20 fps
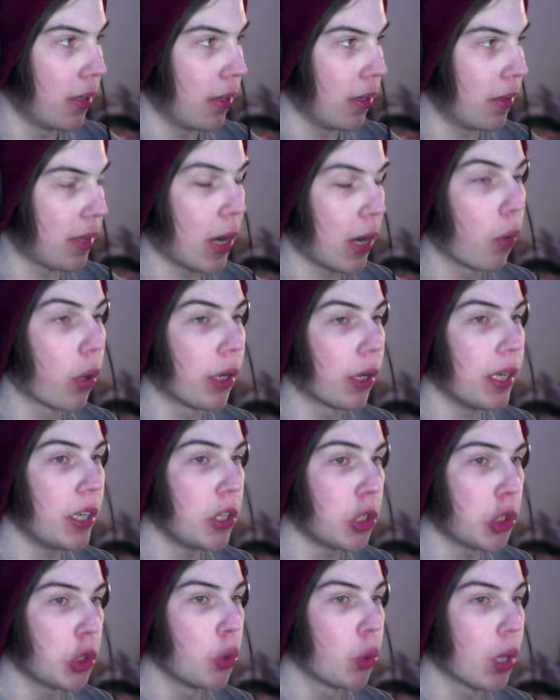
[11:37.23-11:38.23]
There were
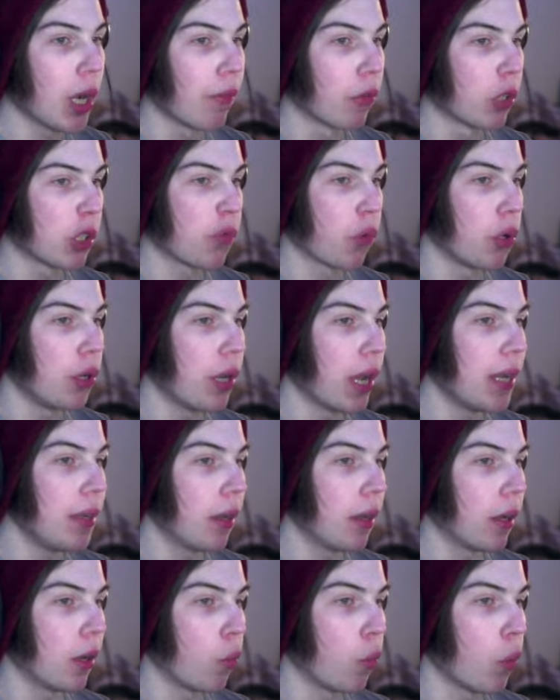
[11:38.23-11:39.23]
issue covers for
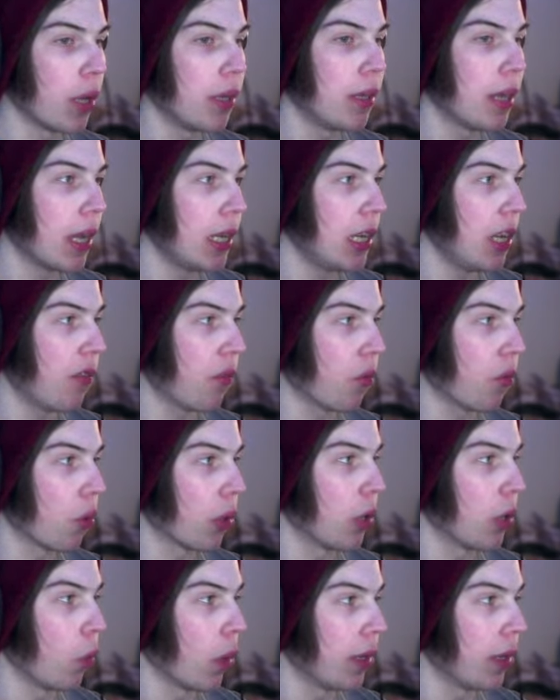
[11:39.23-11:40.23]
194
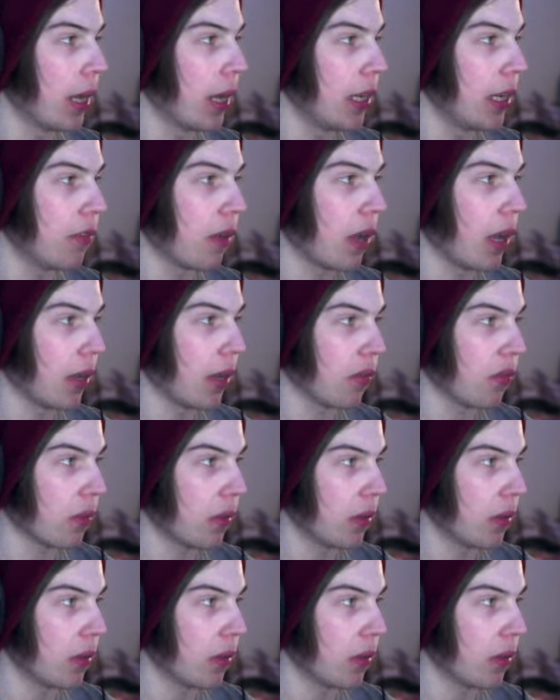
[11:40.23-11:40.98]
and 195.